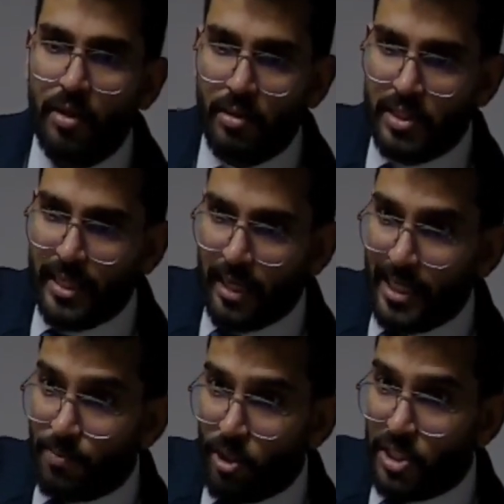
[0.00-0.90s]
centrally
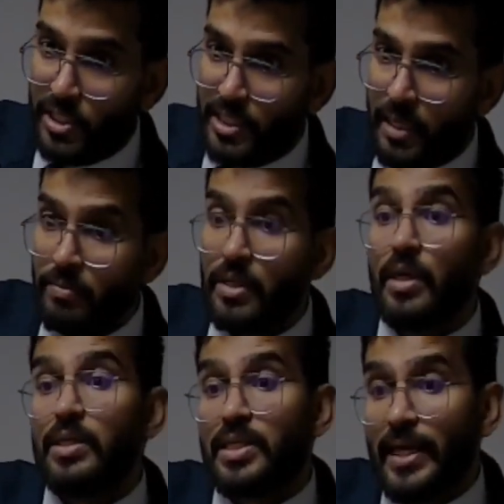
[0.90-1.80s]
sponsored scheme,
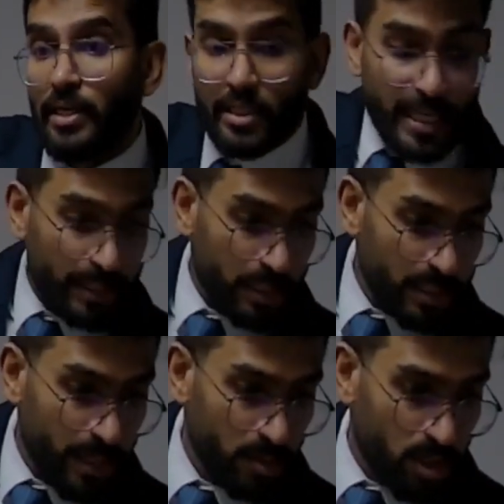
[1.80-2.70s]
center sector
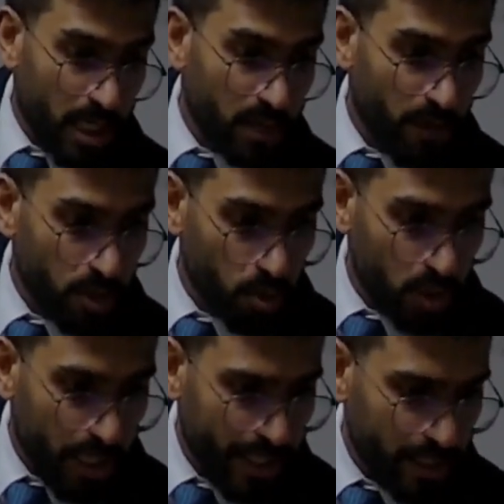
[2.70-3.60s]
schemes, transfers to
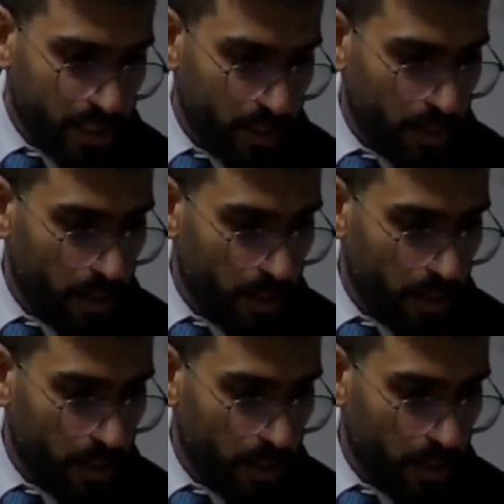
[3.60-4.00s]
states.